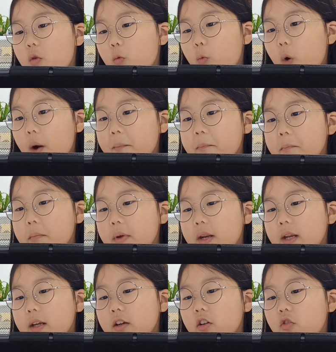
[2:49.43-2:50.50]
1
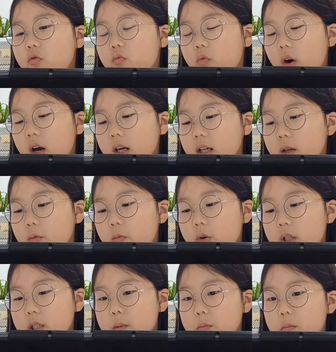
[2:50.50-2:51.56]
minute, Rocket
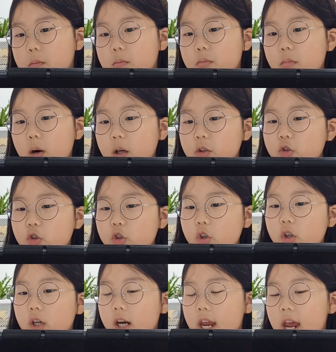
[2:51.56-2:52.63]
was munching
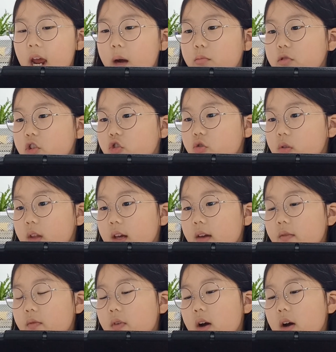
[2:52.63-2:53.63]
on a cabbage leaf.